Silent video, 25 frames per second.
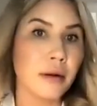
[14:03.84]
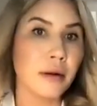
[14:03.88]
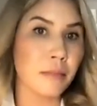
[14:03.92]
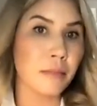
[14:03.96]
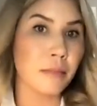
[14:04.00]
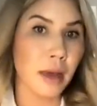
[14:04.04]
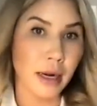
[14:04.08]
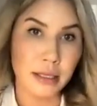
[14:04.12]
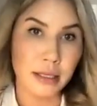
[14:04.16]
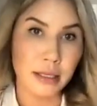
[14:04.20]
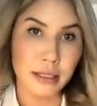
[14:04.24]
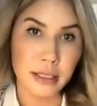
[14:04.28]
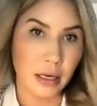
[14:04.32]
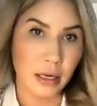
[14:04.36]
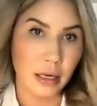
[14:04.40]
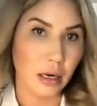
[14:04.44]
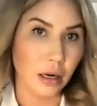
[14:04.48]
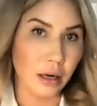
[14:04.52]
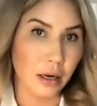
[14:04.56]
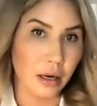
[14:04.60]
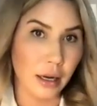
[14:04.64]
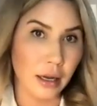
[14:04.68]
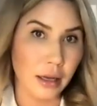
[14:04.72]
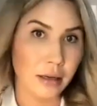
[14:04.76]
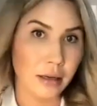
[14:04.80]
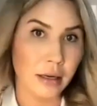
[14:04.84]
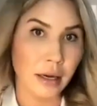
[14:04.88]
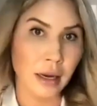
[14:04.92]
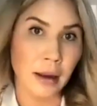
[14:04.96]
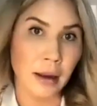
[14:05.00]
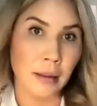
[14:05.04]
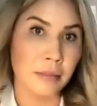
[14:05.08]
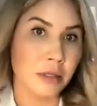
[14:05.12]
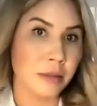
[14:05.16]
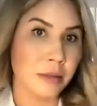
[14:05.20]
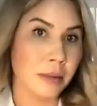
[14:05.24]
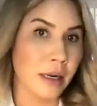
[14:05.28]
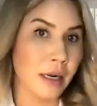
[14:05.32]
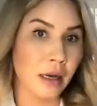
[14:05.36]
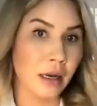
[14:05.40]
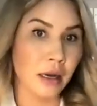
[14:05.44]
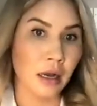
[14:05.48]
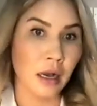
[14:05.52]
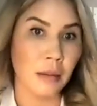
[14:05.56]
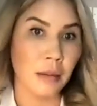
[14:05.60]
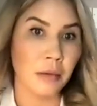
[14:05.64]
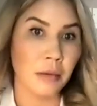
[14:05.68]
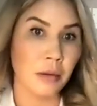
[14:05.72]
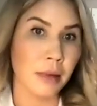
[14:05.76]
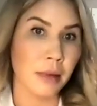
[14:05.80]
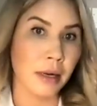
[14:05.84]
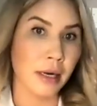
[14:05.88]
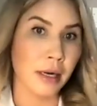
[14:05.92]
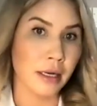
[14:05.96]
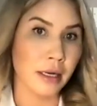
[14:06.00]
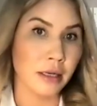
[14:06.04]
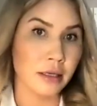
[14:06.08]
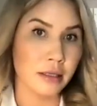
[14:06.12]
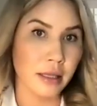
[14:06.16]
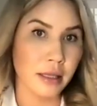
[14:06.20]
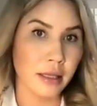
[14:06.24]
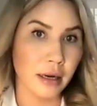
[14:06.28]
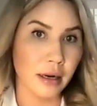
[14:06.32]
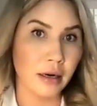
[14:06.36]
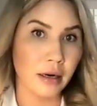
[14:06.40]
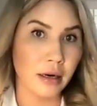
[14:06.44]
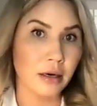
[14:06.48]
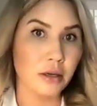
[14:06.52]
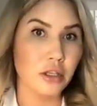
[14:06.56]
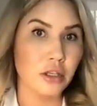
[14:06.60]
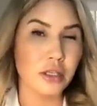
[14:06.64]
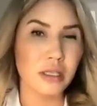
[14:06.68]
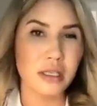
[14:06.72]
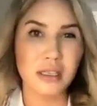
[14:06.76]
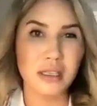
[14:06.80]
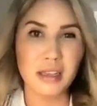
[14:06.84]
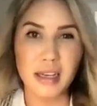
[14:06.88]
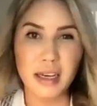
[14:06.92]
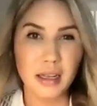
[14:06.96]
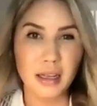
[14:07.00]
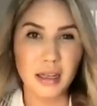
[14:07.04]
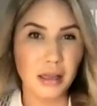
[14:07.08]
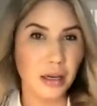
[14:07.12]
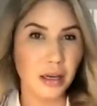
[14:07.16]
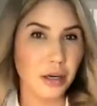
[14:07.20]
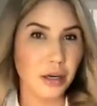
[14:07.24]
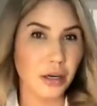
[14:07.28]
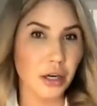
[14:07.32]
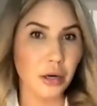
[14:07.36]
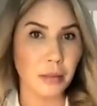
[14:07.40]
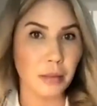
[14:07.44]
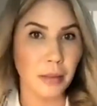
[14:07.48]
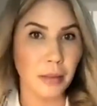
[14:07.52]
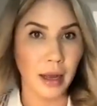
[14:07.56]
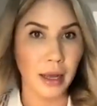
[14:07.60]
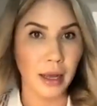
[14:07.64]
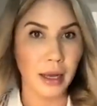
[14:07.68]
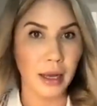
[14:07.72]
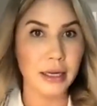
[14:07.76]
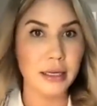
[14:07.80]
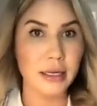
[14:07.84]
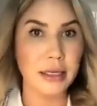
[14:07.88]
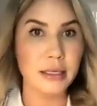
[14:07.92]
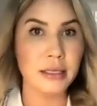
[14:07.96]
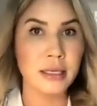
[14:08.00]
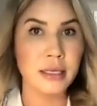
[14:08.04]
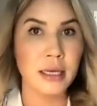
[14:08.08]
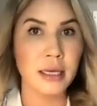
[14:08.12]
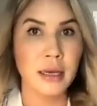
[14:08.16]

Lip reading: meditate on it, spending a couple minutes there just to like clear your mind.